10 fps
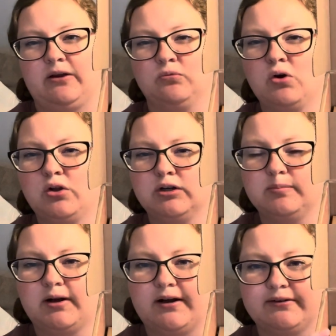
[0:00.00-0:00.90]
roller
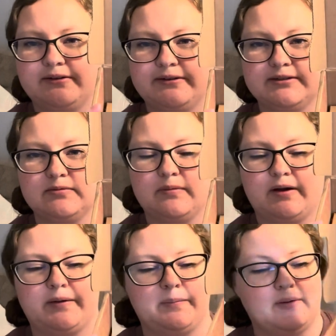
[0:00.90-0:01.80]
bottles,
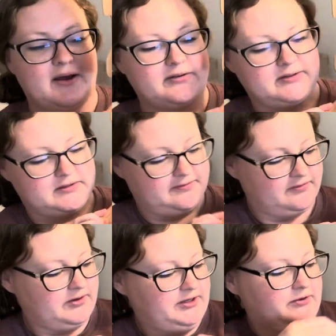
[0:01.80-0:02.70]
bottles
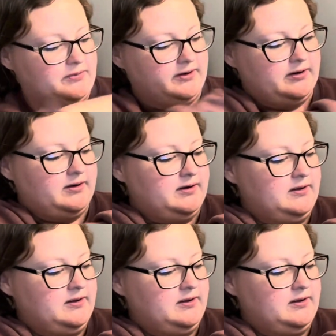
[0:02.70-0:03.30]
for your